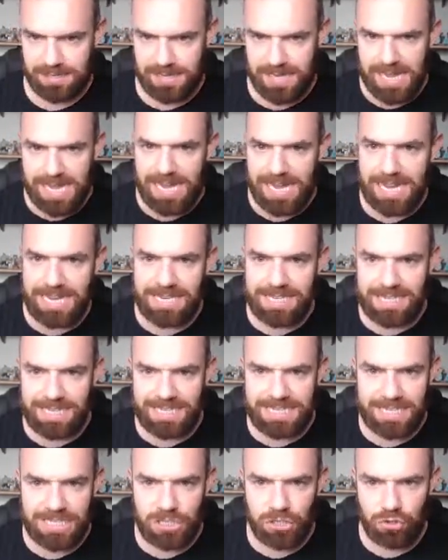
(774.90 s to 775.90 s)
in
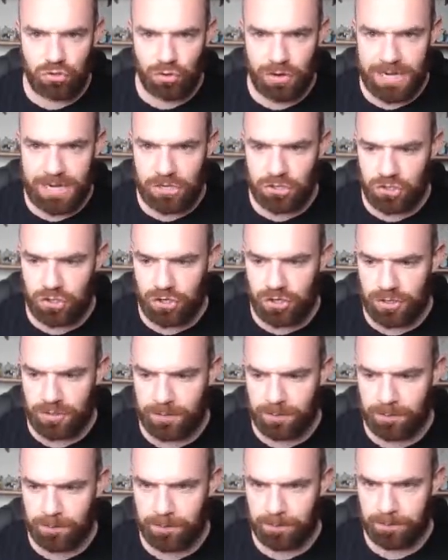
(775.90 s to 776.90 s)
this stranger,
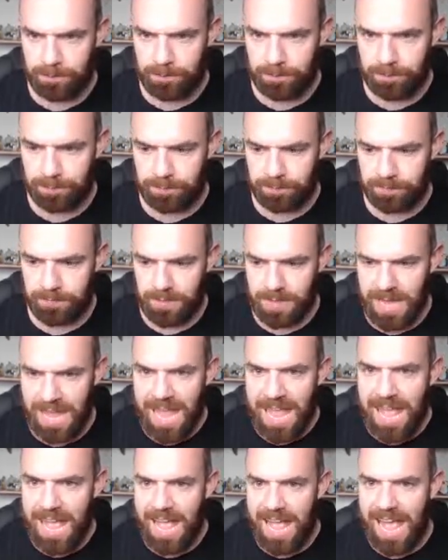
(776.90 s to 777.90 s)

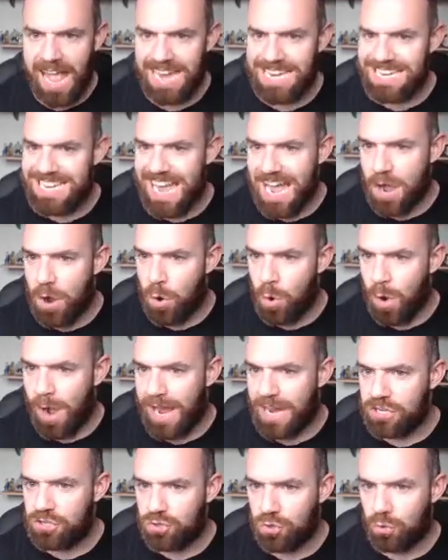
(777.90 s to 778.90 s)
and now
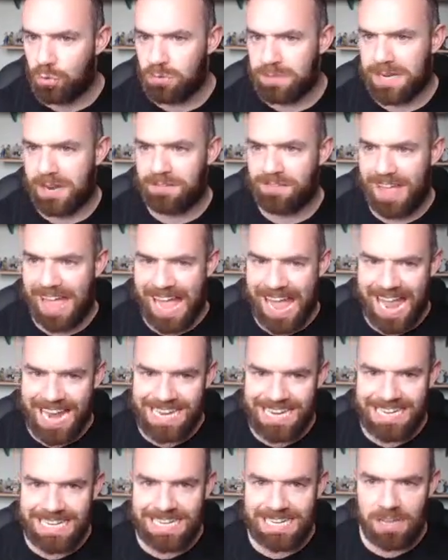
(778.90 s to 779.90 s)
I don't have
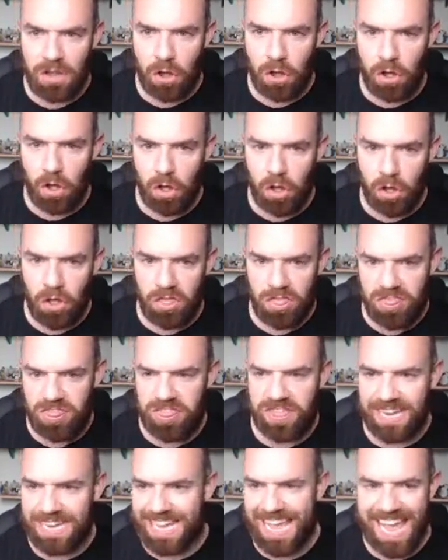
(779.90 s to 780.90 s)

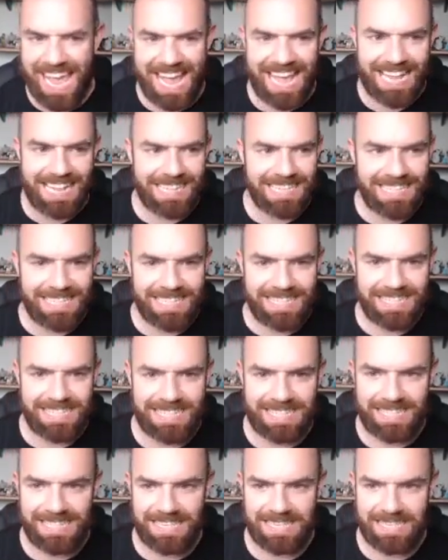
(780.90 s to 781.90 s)
anything else